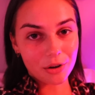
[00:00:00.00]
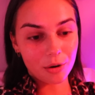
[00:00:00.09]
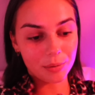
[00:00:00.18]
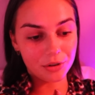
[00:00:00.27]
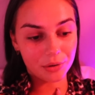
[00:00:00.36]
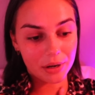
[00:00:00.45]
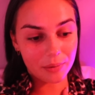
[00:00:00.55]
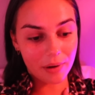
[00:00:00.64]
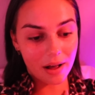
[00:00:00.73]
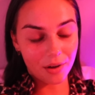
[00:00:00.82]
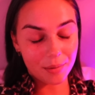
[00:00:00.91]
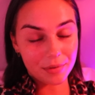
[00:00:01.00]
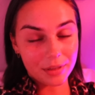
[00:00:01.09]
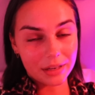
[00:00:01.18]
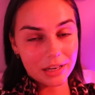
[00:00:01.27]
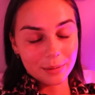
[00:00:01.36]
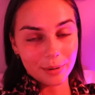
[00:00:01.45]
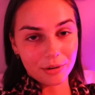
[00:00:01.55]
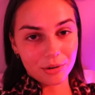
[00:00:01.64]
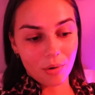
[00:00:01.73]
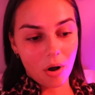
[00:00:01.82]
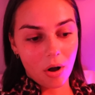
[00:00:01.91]
I hope you're doing well. I'm thinking about
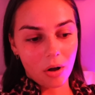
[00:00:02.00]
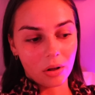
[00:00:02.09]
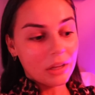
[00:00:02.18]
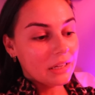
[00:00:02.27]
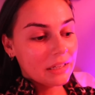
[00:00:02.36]
you all.